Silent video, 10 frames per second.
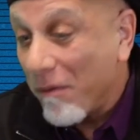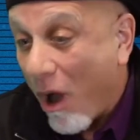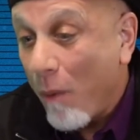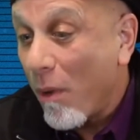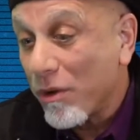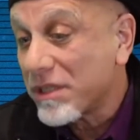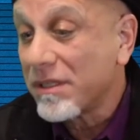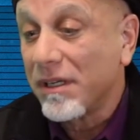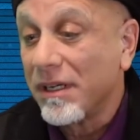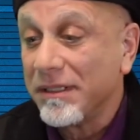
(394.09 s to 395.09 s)

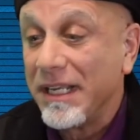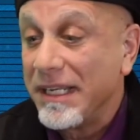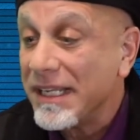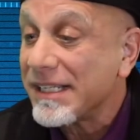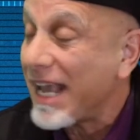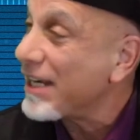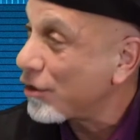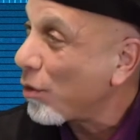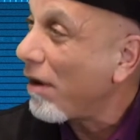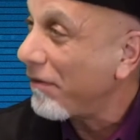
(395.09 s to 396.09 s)
almost, in this case,
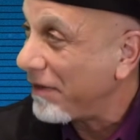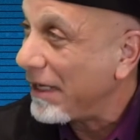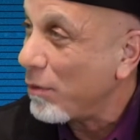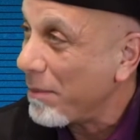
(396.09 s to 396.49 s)
12 feet,